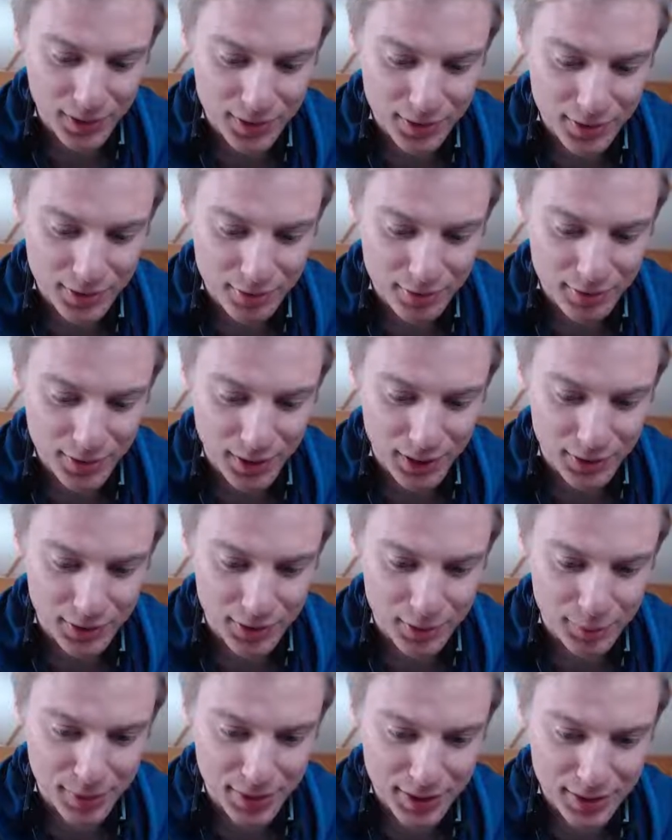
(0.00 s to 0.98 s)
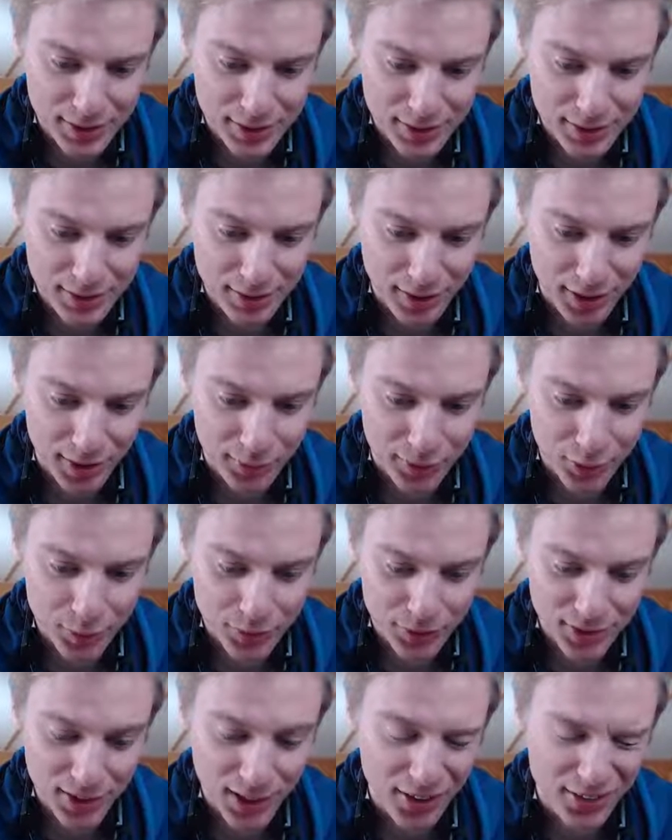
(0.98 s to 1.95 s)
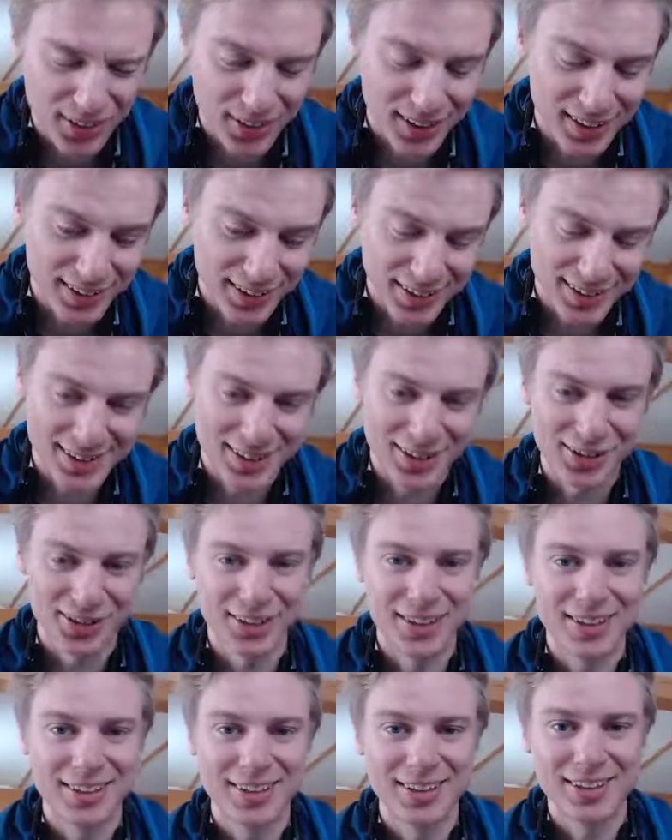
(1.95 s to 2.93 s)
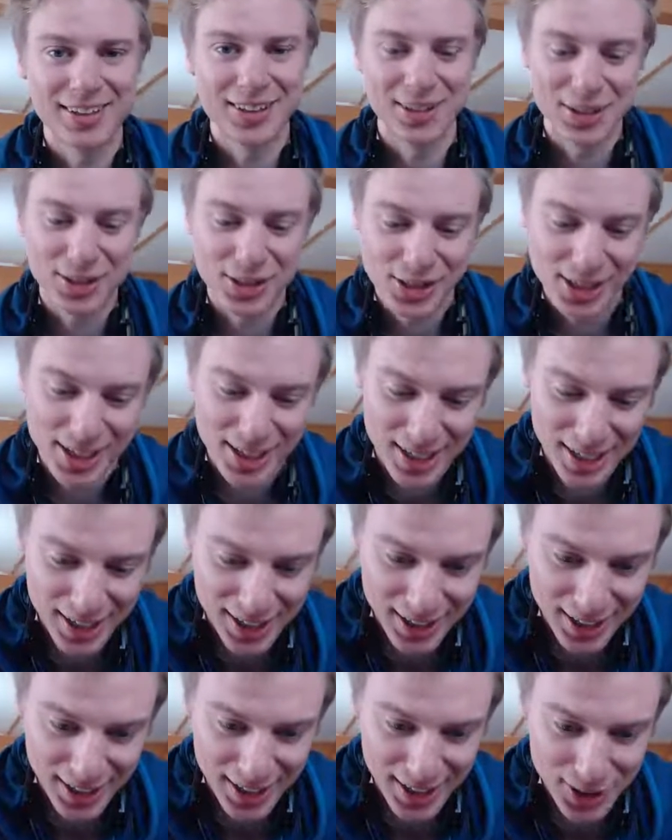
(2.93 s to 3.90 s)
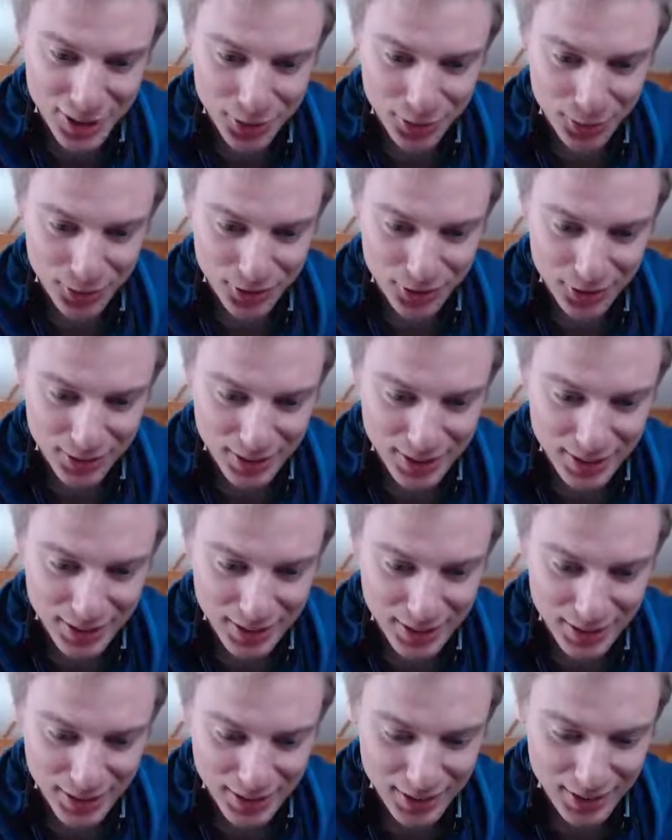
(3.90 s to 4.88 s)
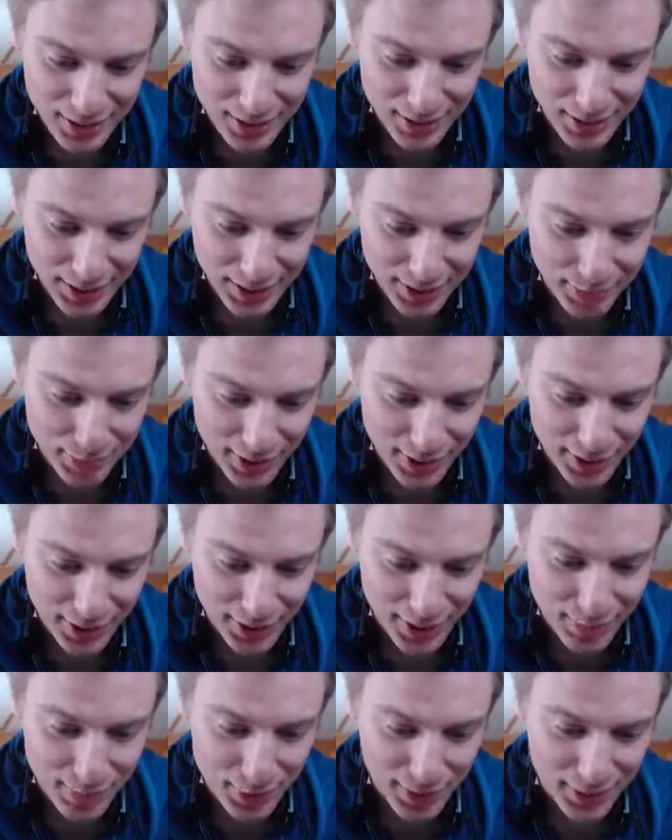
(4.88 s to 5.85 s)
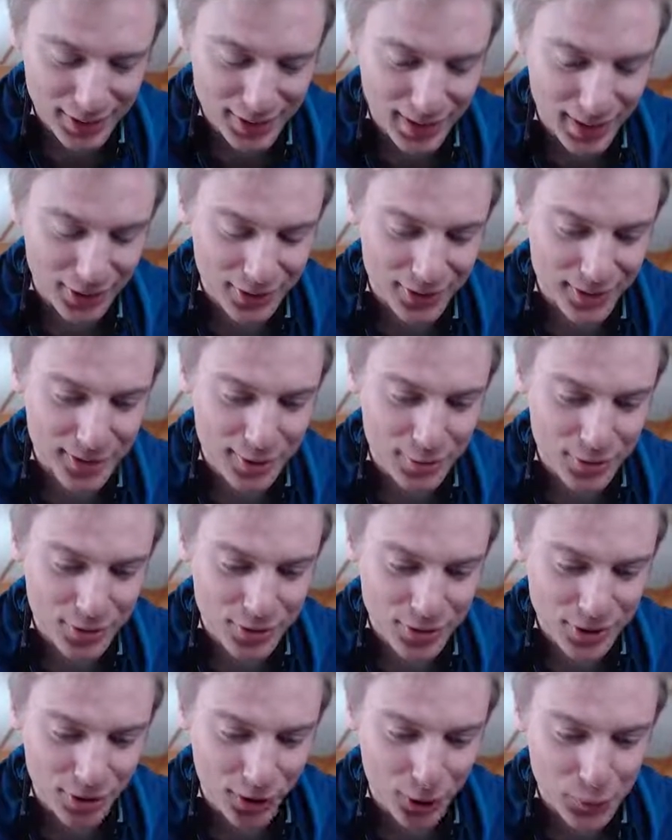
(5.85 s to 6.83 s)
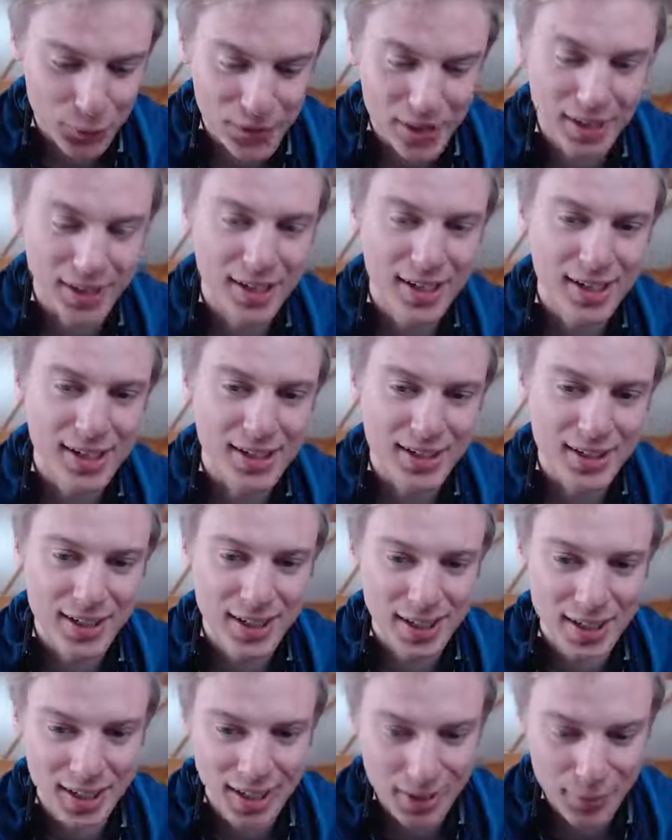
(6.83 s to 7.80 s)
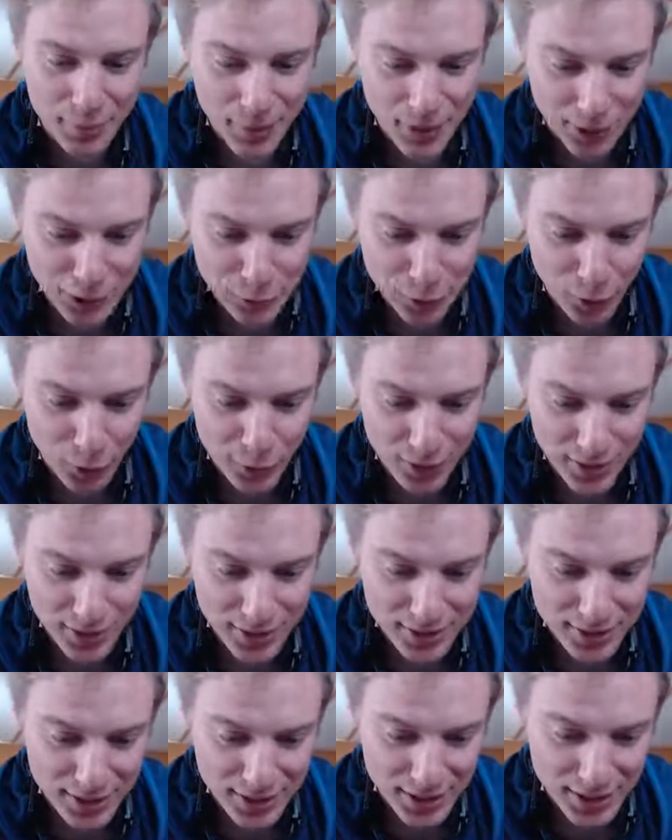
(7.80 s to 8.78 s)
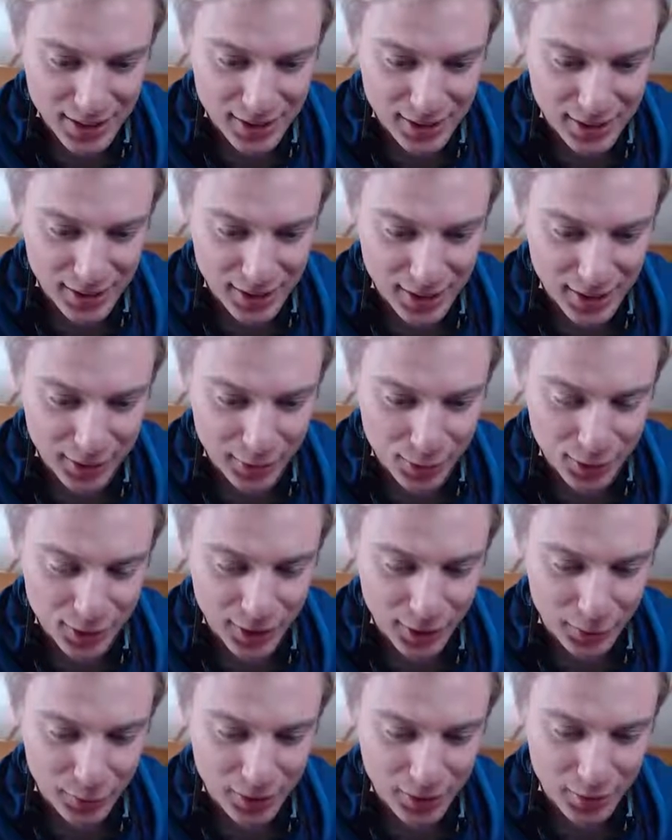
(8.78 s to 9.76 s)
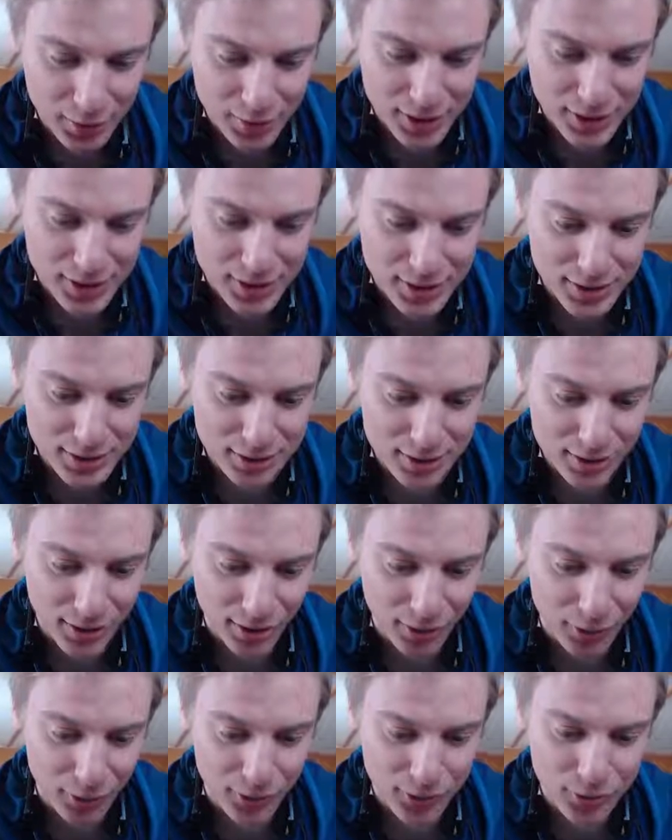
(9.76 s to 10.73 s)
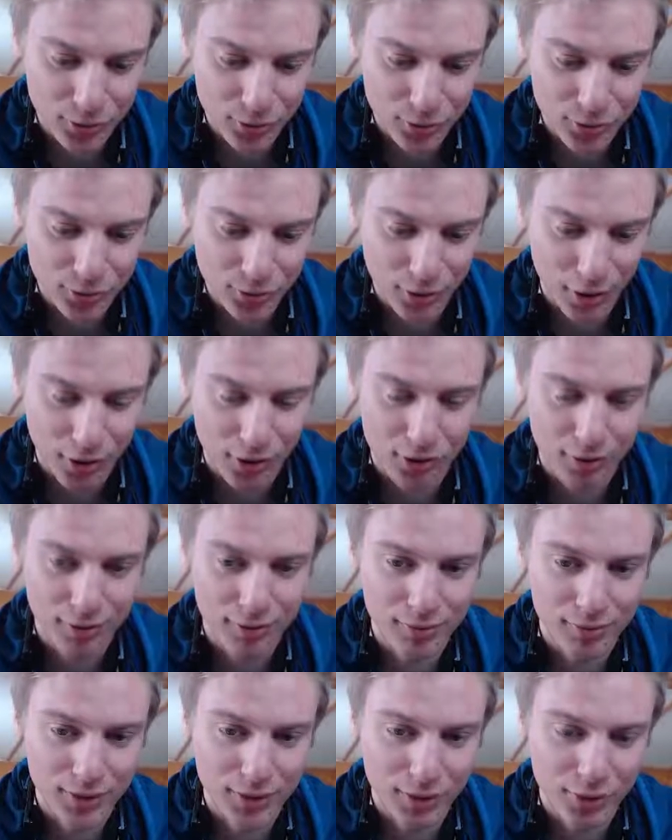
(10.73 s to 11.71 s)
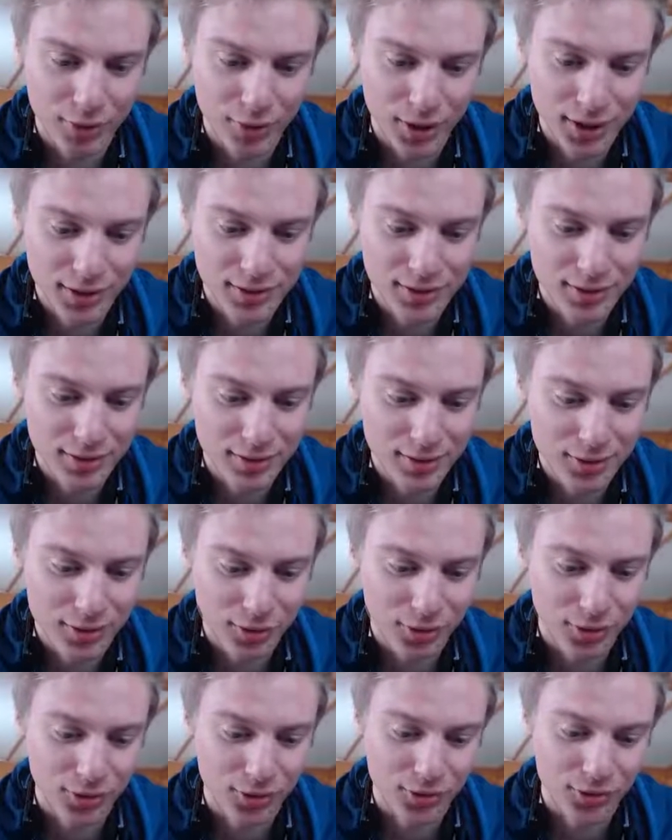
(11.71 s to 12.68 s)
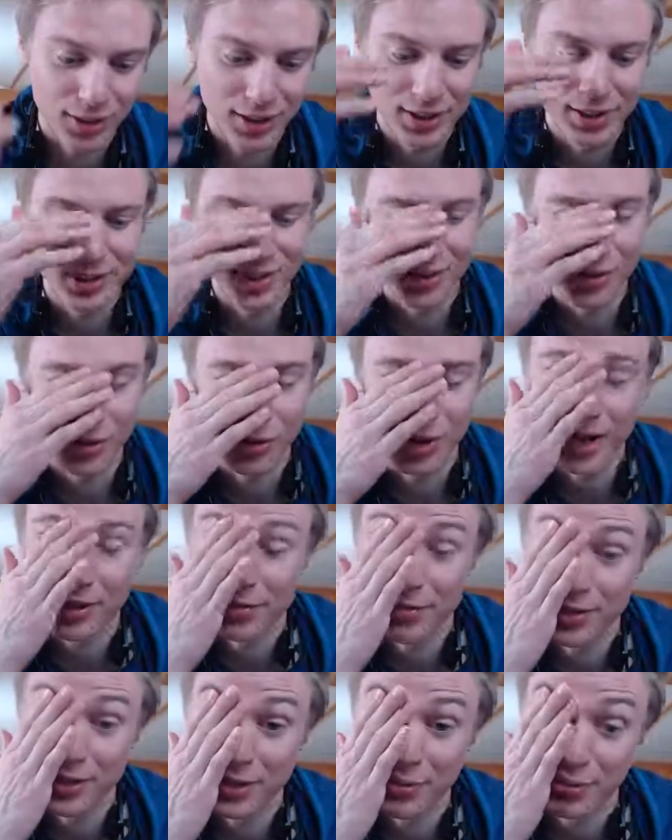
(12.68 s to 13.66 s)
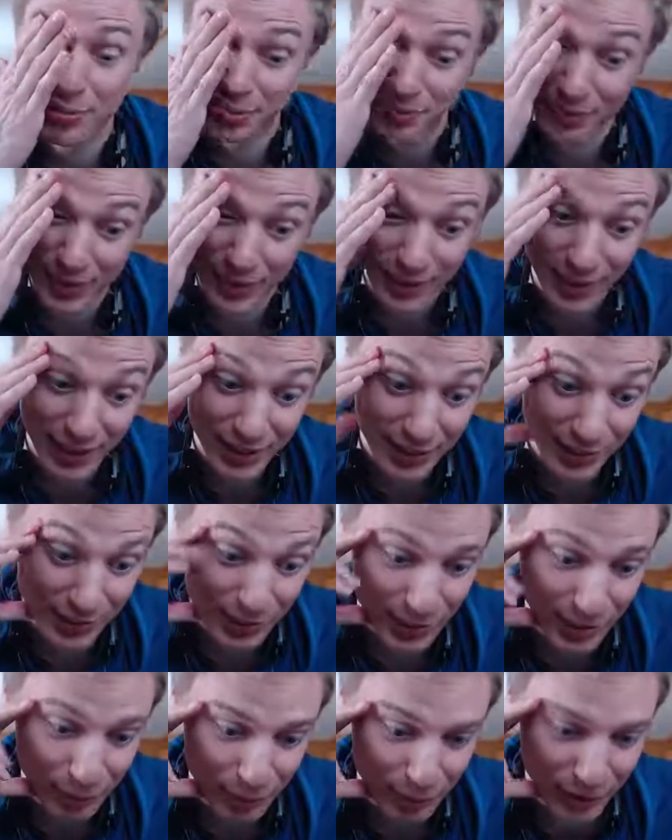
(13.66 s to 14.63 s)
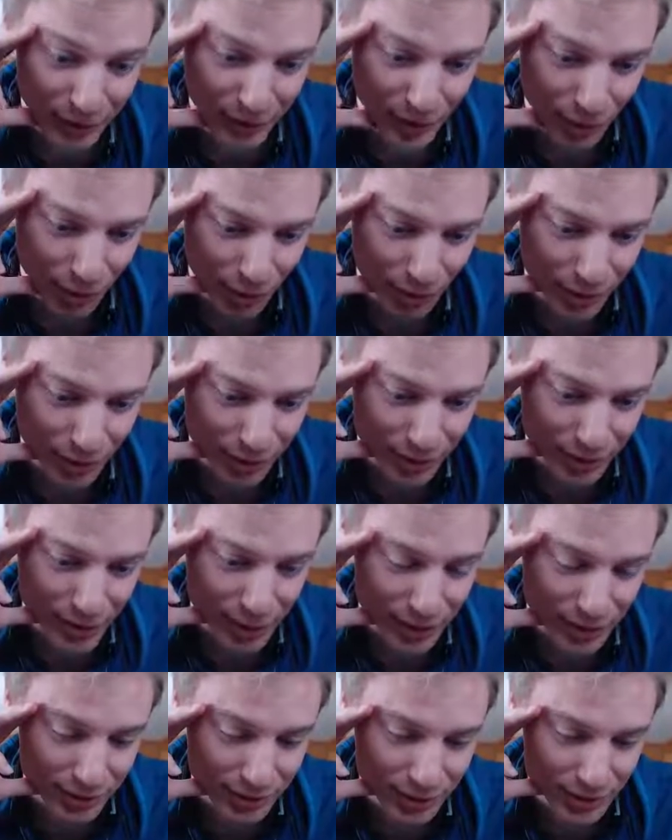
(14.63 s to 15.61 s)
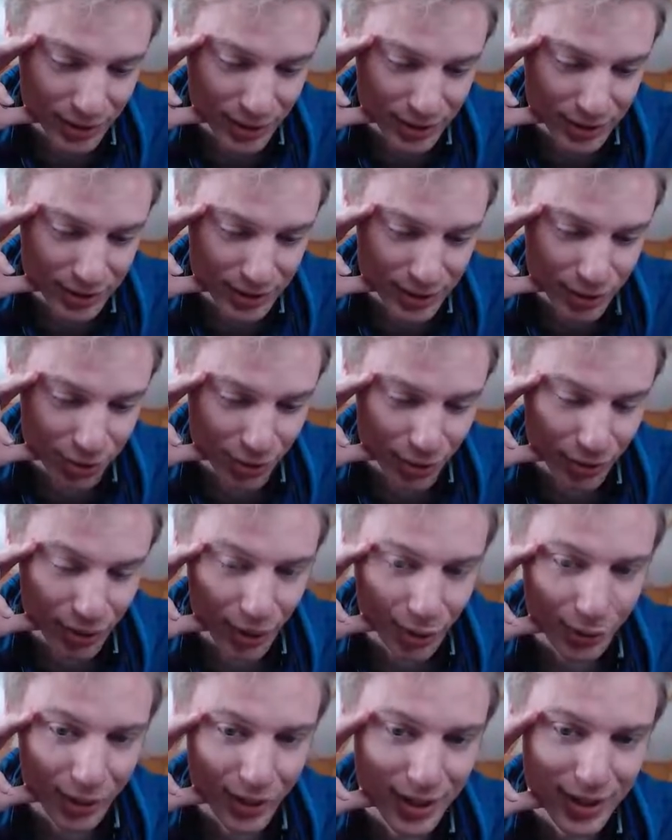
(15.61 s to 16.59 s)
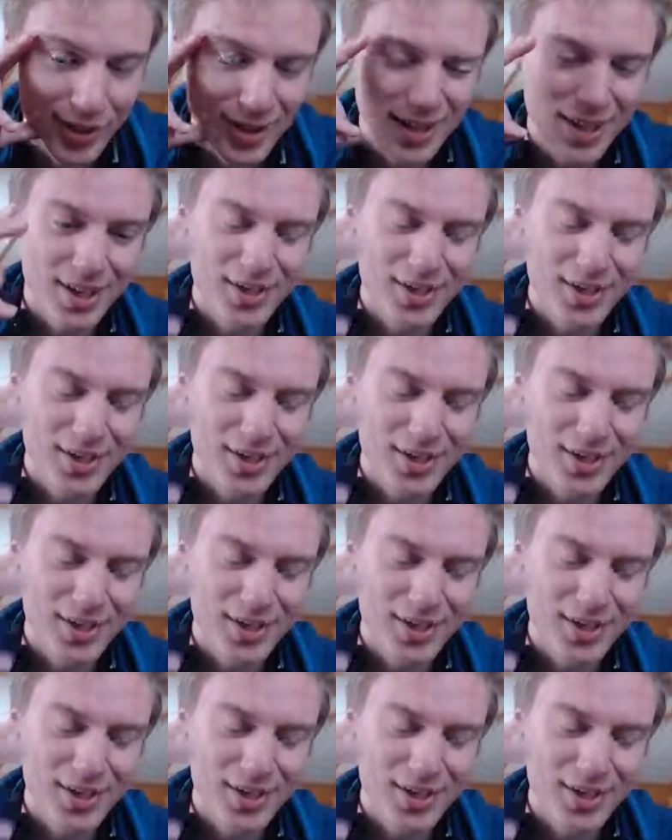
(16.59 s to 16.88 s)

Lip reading: when it's not the best time to put down the elixir collector, because as you will see here, I put it down and he put Skarmy and elite barbarians, and I put down my prince like way too far to the right, so they didn't go after him, and my tower, yes, he gets destroyed right away.